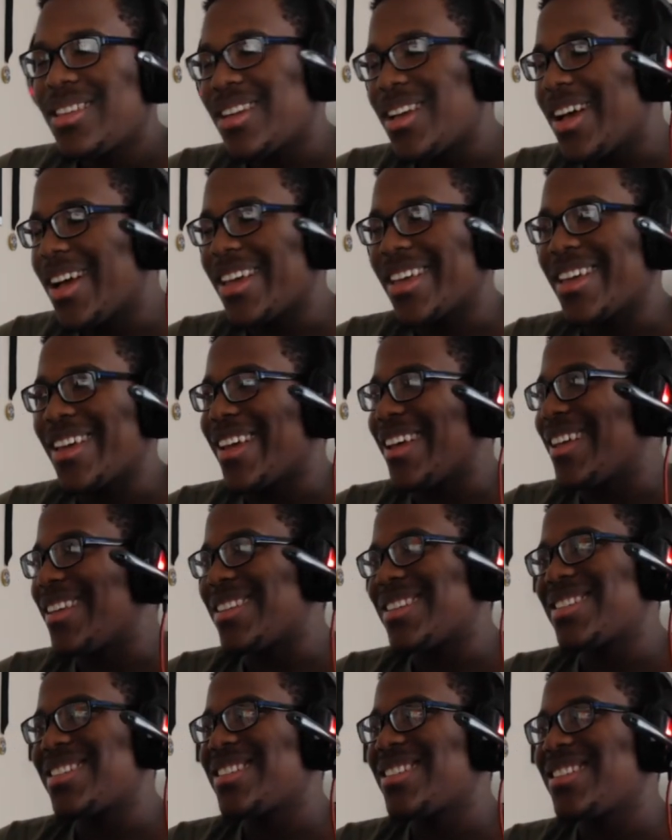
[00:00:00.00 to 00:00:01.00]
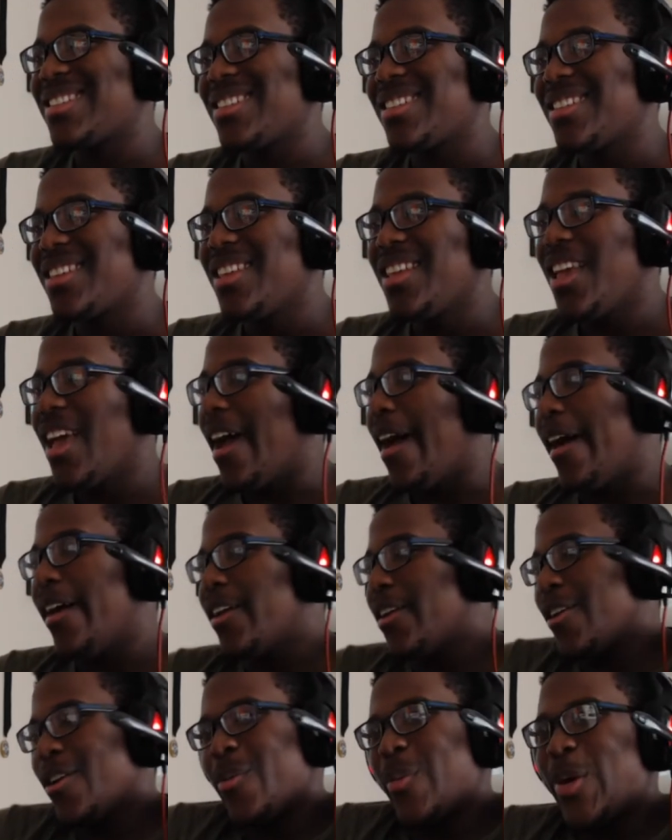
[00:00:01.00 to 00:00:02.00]
I guess. I don't
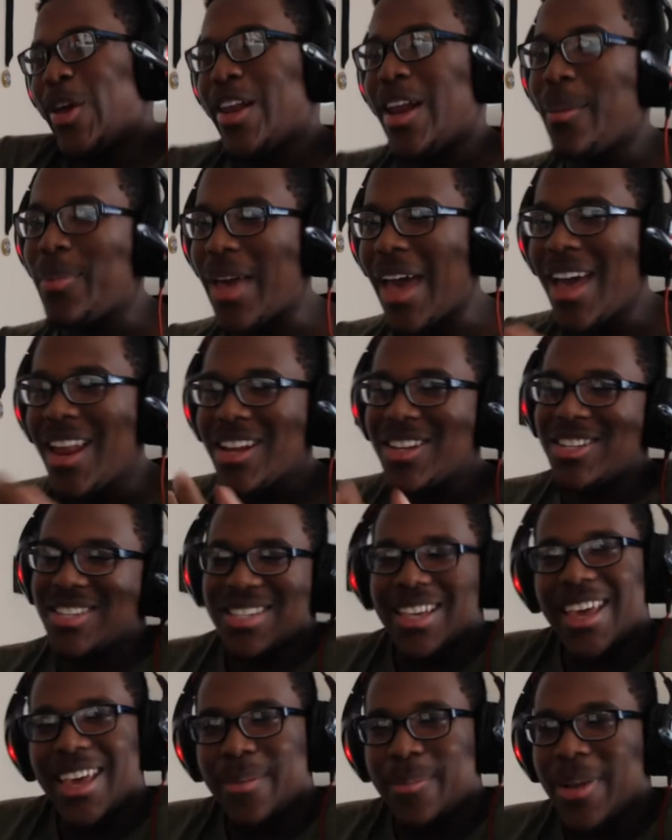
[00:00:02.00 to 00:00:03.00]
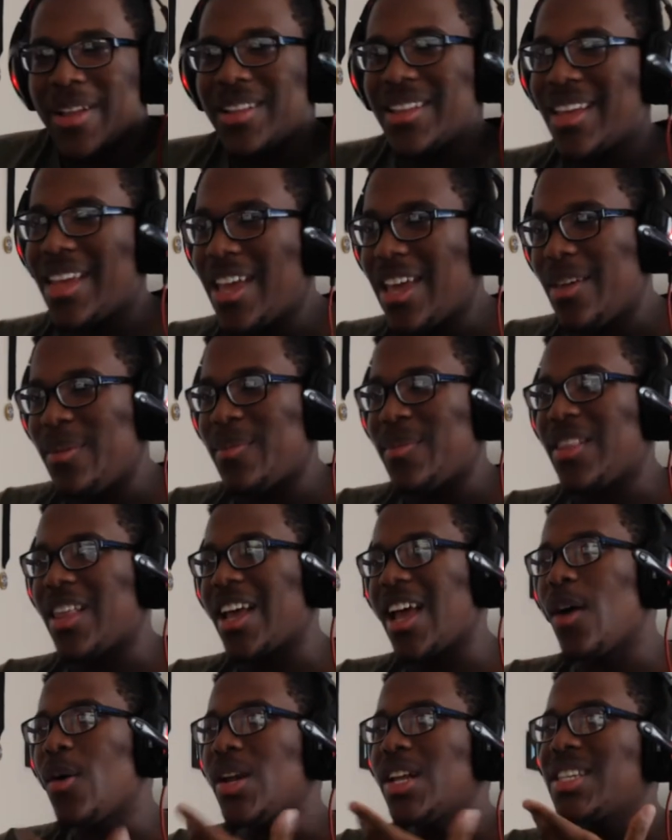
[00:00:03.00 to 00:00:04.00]
know, man. I'm kind of just amped about the game. Like,
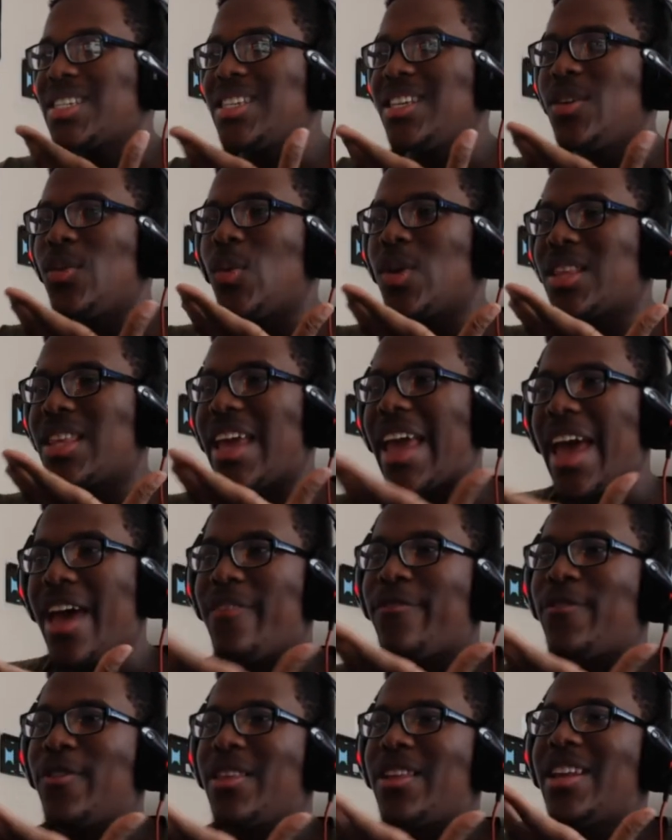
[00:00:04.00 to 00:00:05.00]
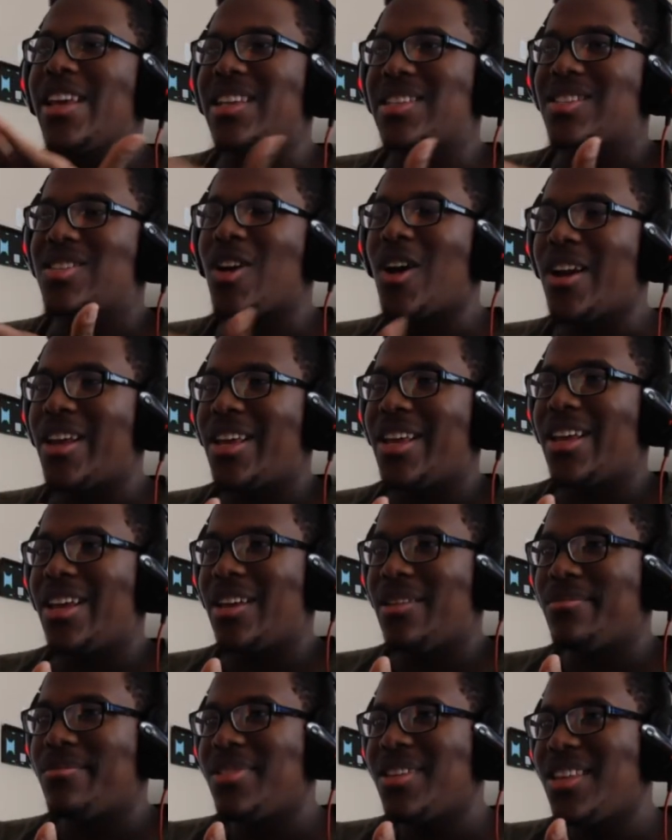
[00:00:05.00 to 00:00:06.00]
I want to see what they have for the next Sonic game.